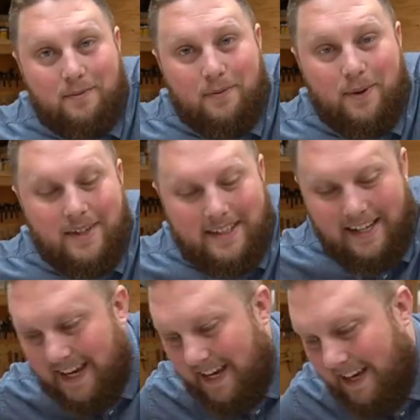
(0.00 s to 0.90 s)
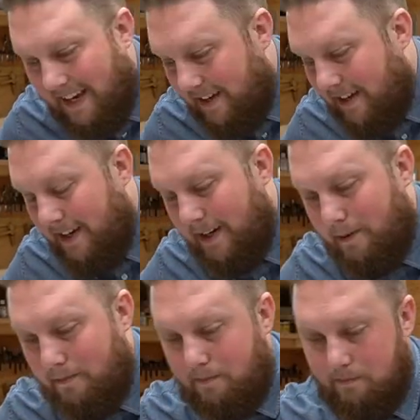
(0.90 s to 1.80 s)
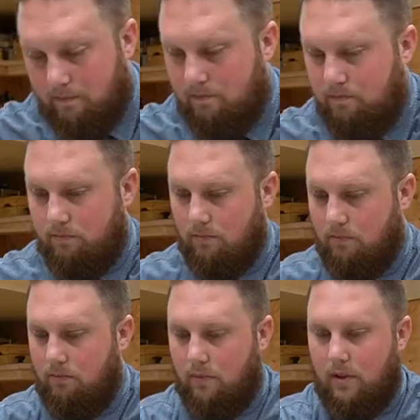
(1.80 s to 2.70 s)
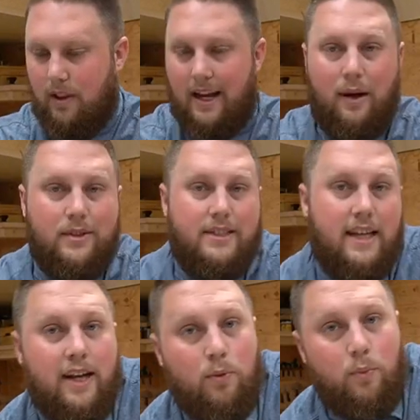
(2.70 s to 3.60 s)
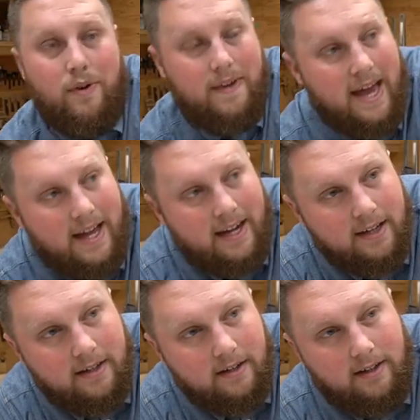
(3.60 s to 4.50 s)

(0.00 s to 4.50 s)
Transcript: for today. Um, like I was saying, we've had,